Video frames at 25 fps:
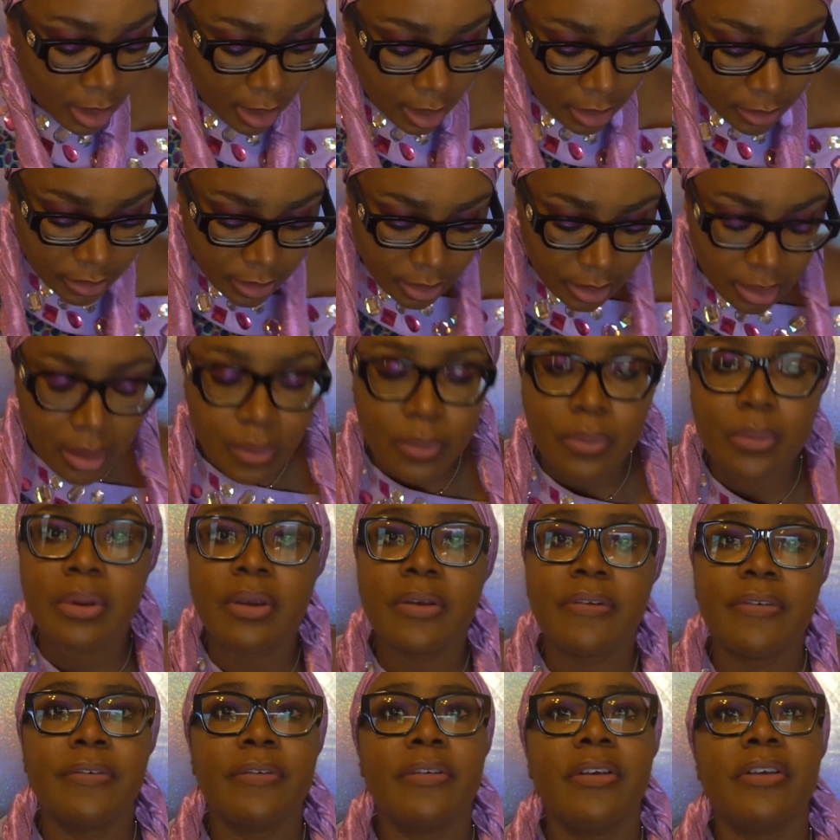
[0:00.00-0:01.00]
I think
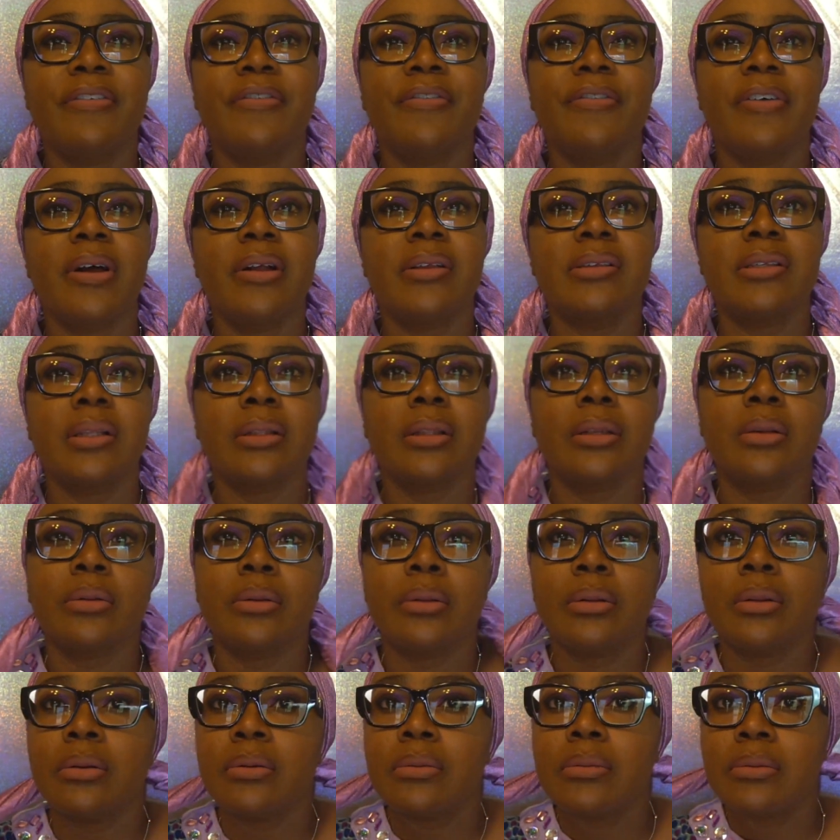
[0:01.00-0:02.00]
it felt a
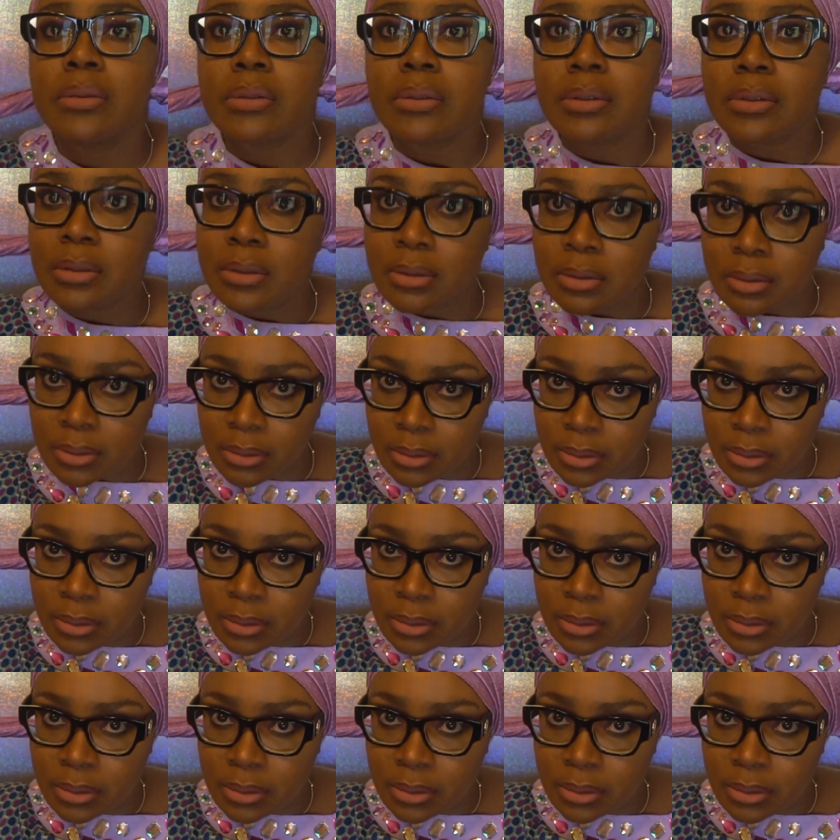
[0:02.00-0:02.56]
little loose.